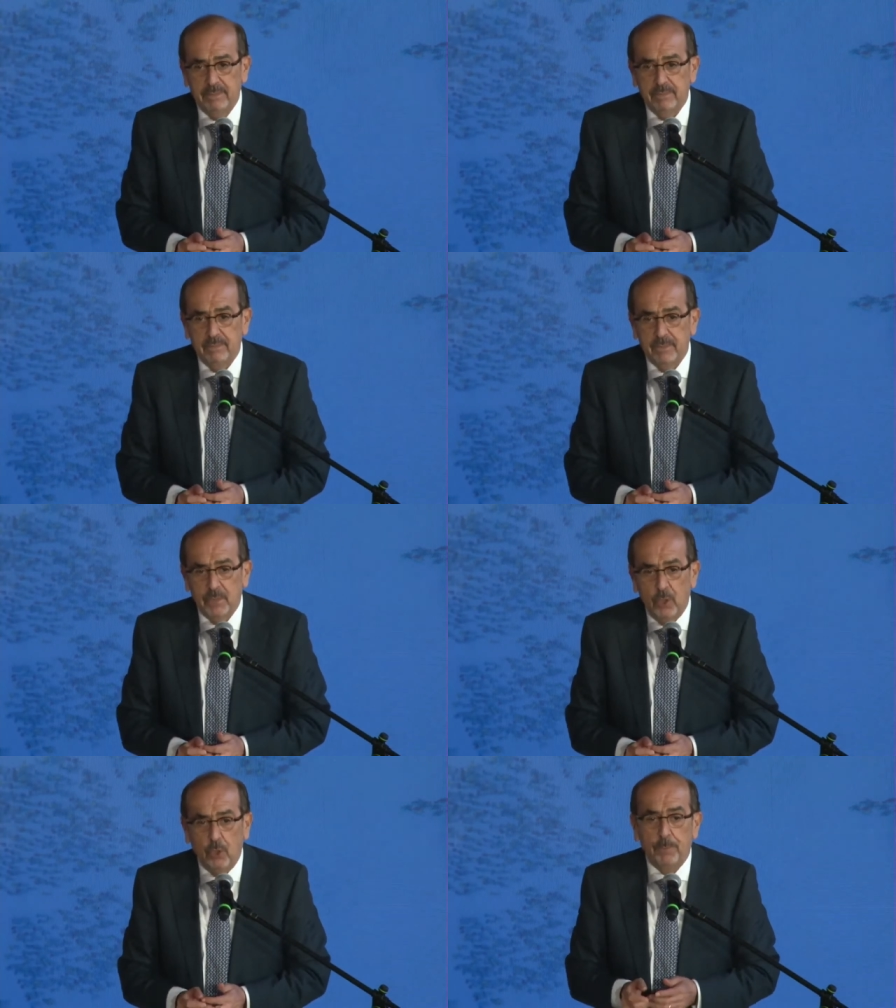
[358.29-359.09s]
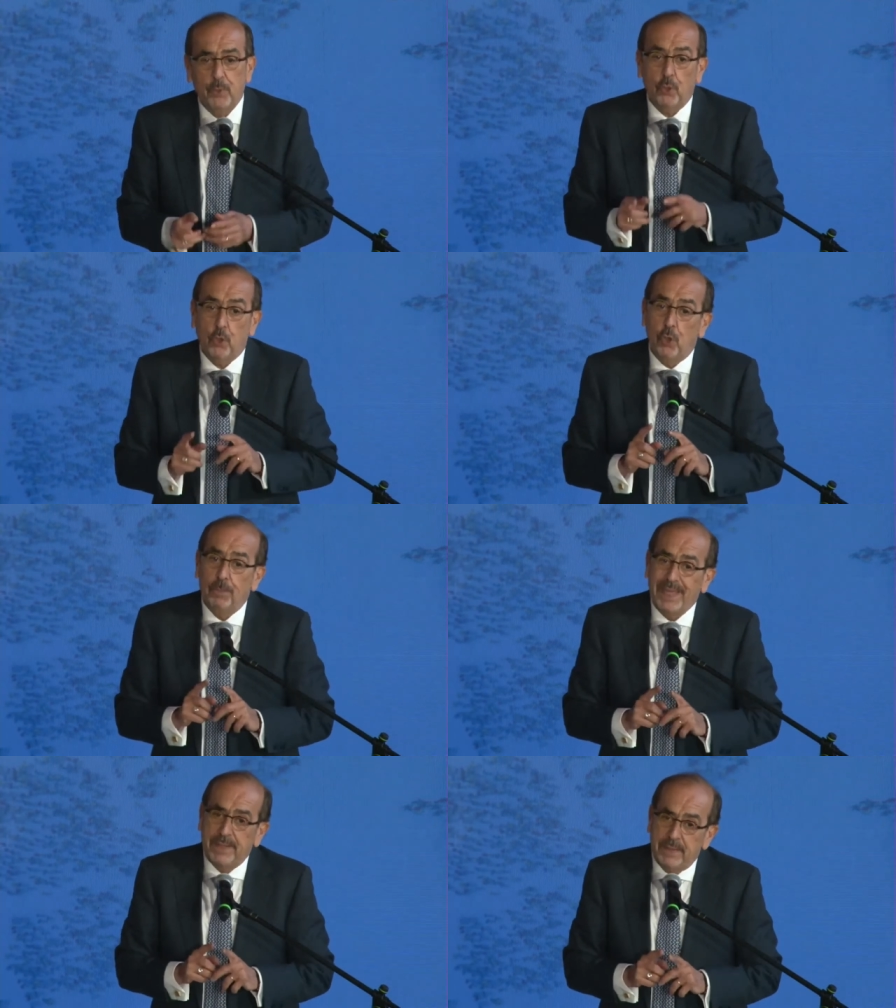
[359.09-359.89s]
and the others,
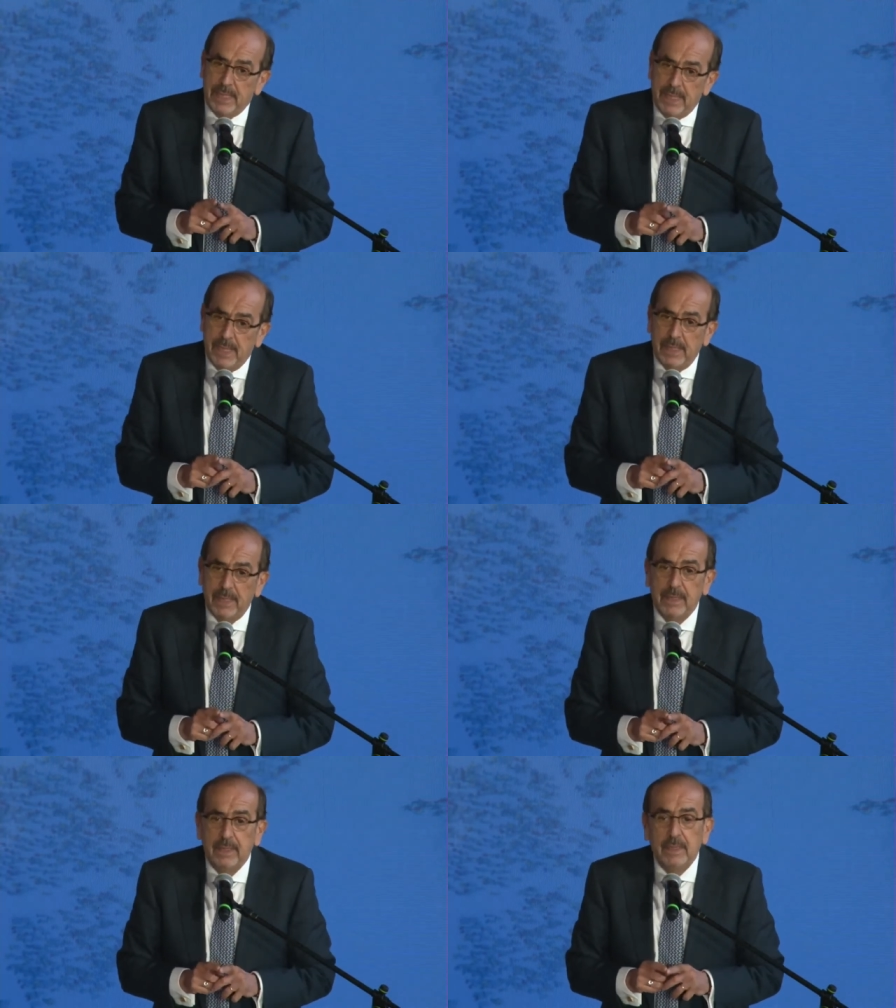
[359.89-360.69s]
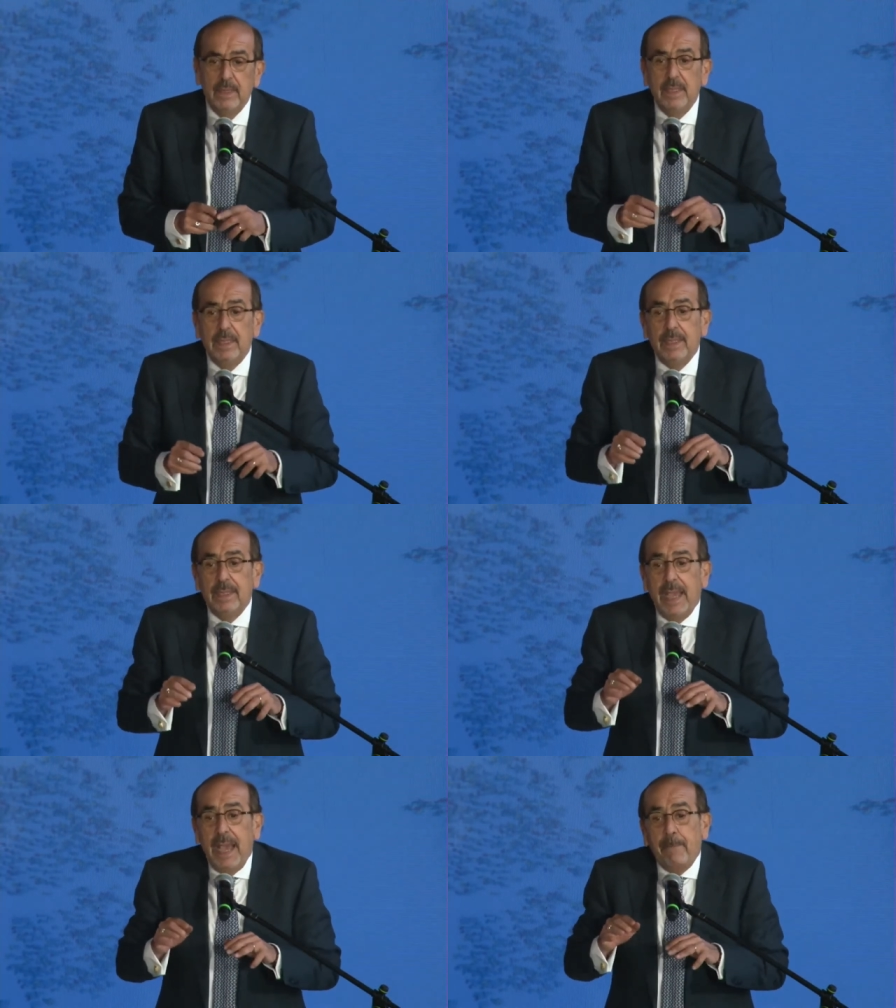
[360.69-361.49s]
because of
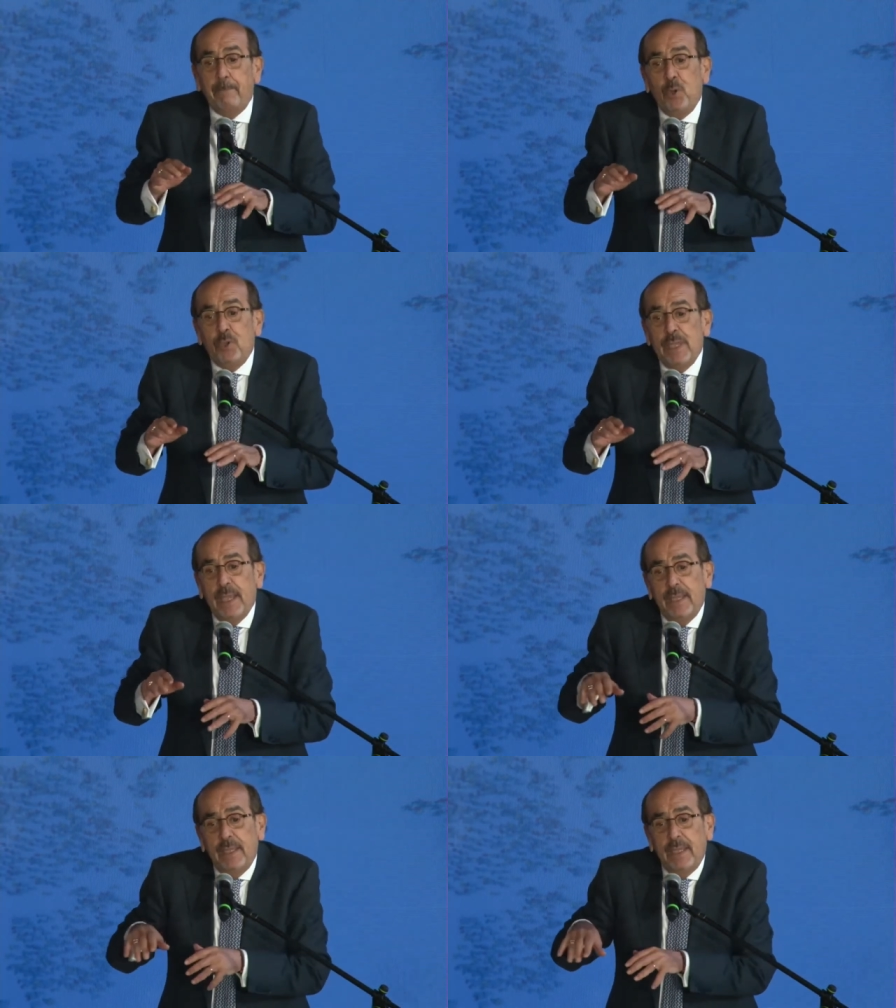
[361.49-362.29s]
cowardice